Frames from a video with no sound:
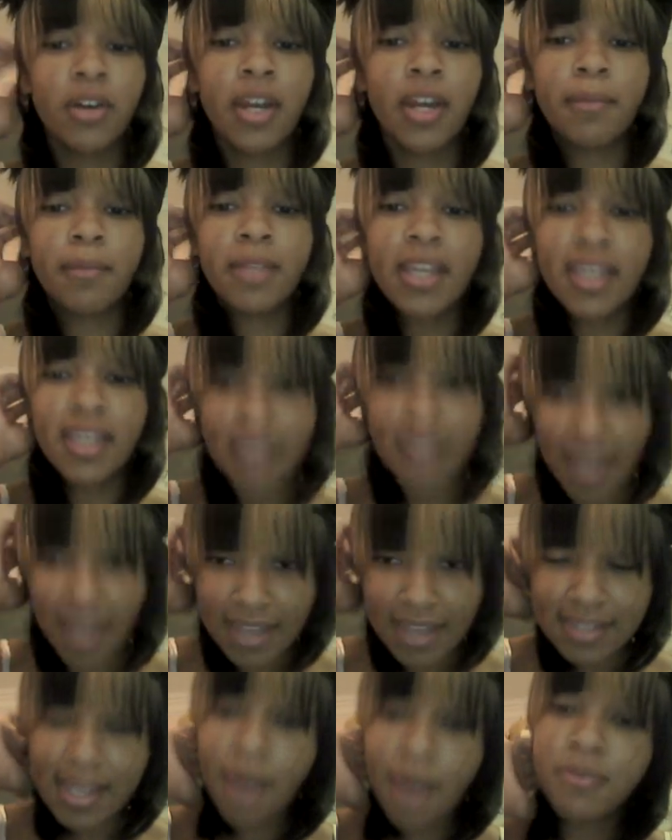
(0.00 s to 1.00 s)
And I'm like,
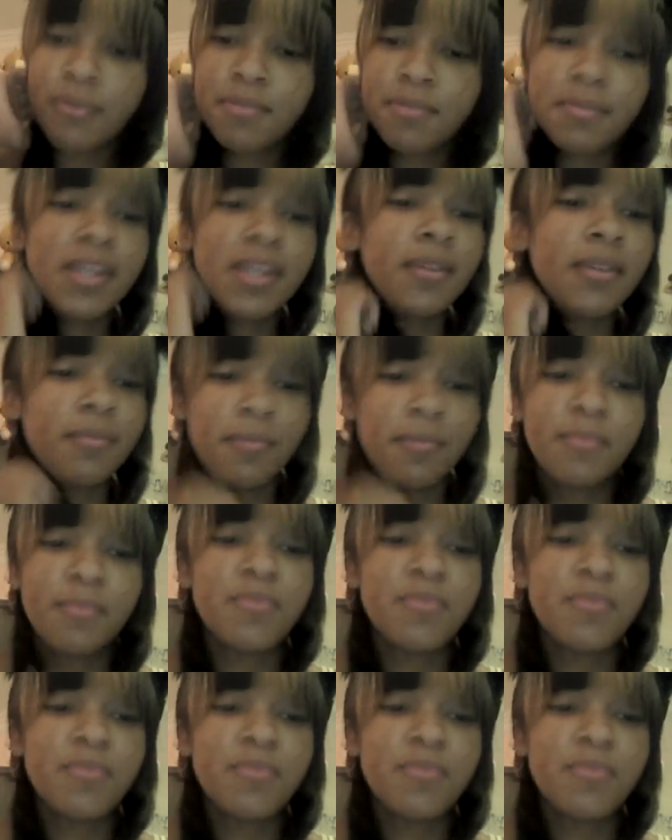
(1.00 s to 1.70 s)
yes, that would be